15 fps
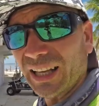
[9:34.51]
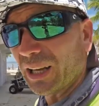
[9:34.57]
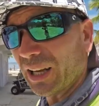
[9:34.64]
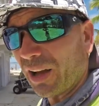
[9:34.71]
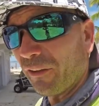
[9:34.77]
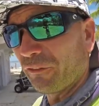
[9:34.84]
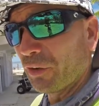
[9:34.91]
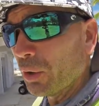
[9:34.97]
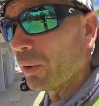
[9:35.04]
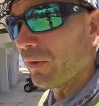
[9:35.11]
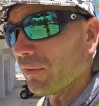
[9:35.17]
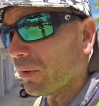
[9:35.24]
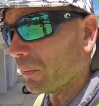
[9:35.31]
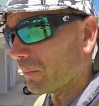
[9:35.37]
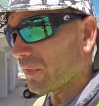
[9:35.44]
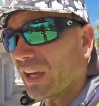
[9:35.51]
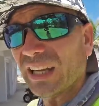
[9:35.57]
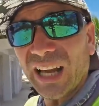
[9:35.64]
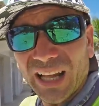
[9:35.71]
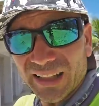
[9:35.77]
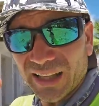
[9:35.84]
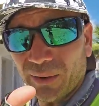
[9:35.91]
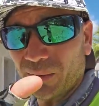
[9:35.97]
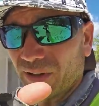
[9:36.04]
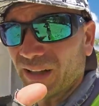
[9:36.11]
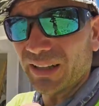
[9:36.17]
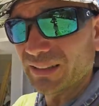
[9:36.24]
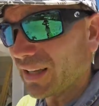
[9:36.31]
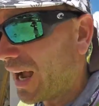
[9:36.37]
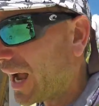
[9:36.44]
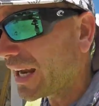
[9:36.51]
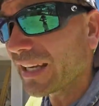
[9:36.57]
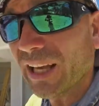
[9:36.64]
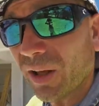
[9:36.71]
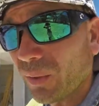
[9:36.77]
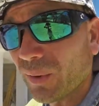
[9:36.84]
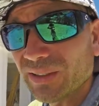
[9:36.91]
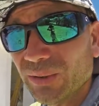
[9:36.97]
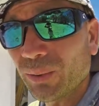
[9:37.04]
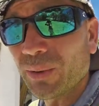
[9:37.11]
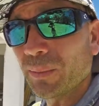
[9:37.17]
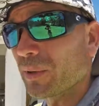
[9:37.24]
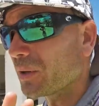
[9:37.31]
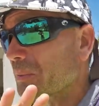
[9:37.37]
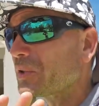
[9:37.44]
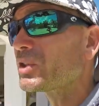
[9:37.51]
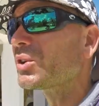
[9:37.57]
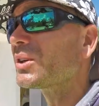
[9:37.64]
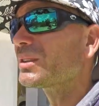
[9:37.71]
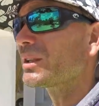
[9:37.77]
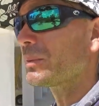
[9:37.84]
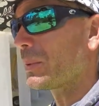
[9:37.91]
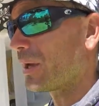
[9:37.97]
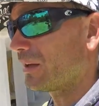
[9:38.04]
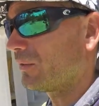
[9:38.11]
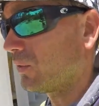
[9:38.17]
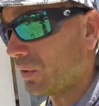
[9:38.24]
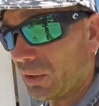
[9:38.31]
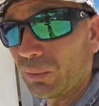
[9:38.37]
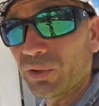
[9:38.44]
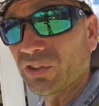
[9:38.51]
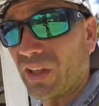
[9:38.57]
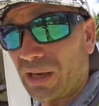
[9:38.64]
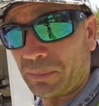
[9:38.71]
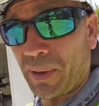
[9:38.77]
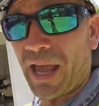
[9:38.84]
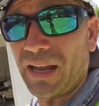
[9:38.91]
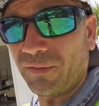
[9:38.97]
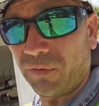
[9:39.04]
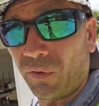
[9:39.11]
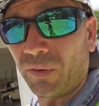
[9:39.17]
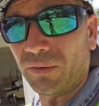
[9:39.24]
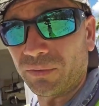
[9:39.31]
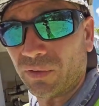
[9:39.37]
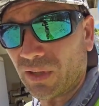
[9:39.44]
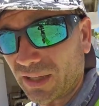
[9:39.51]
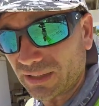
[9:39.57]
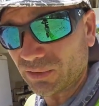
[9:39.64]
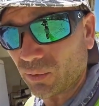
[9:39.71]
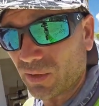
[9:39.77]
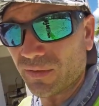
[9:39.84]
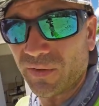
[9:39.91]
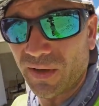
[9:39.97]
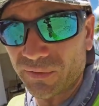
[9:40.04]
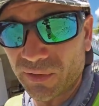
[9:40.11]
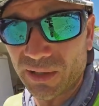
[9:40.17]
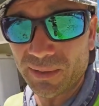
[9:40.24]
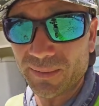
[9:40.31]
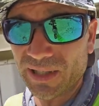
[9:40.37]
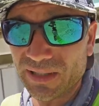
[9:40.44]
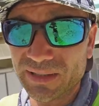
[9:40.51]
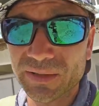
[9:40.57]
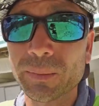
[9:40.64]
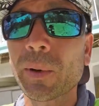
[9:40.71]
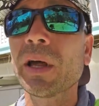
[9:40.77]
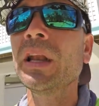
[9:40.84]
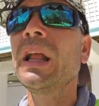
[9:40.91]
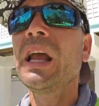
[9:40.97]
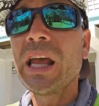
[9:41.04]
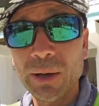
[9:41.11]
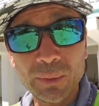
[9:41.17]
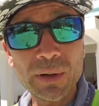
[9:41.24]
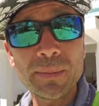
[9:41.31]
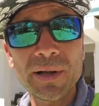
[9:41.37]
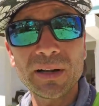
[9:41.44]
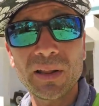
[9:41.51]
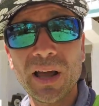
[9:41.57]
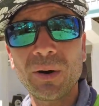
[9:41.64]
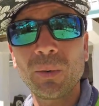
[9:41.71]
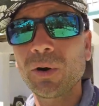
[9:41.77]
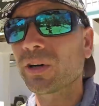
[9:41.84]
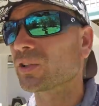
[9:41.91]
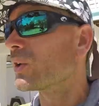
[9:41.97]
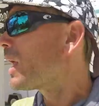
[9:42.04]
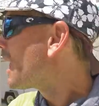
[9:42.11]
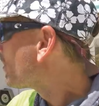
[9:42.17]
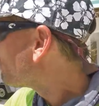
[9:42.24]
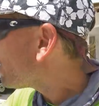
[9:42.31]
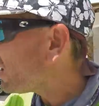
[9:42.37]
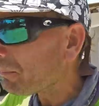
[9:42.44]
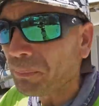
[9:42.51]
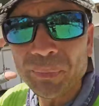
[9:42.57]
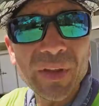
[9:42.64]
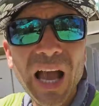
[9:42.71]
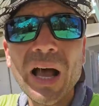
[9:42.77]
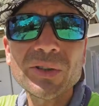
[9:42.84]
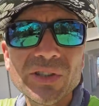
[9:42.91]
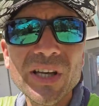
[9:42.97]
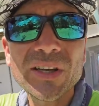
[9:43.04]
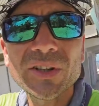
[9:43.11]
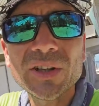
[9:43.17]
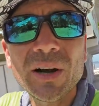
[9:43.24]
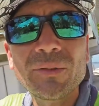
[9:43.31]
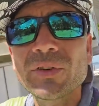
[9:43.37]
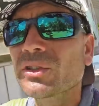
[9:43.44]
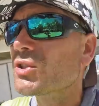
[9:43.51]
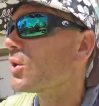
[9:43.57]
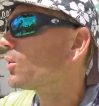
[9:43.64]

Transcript: like a few of them. Thank God they were like tiny, otherwise it would have been absurdly painful. It was like painful for like 25, 30 minutes, but it would have been a lot worse. But outside your comfort